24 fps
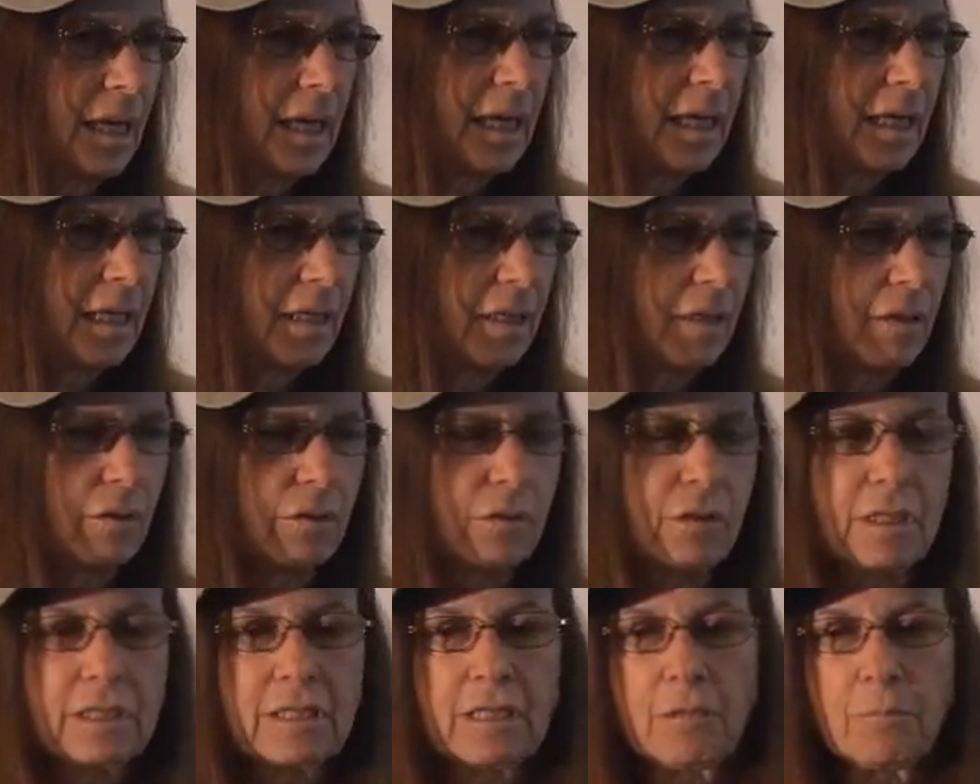a
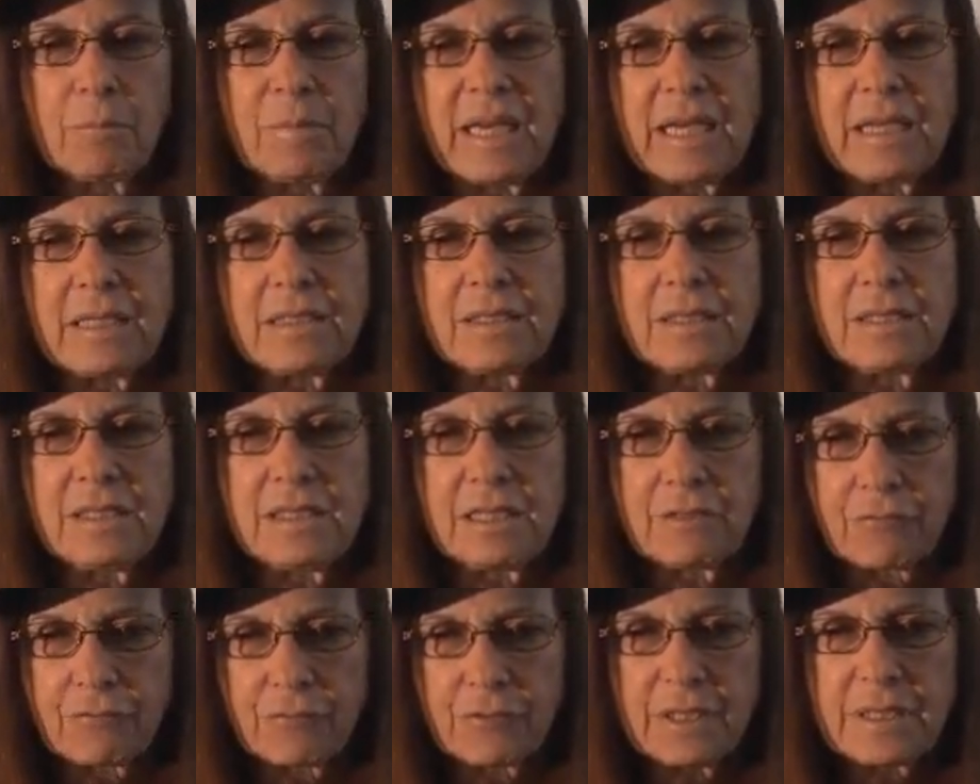little bit
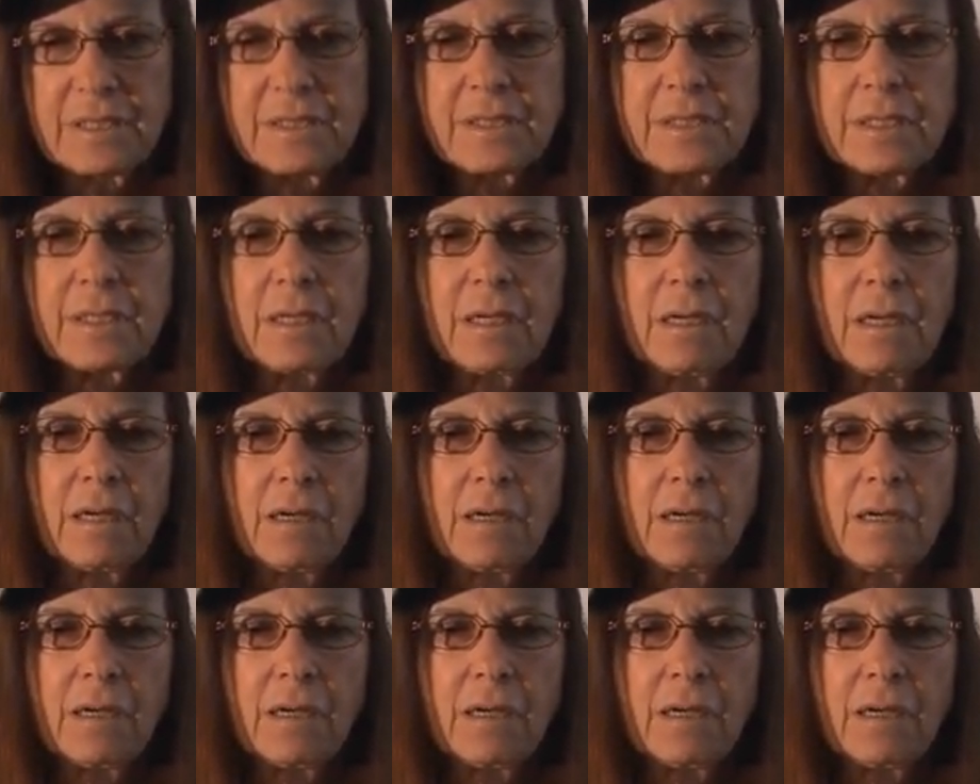different.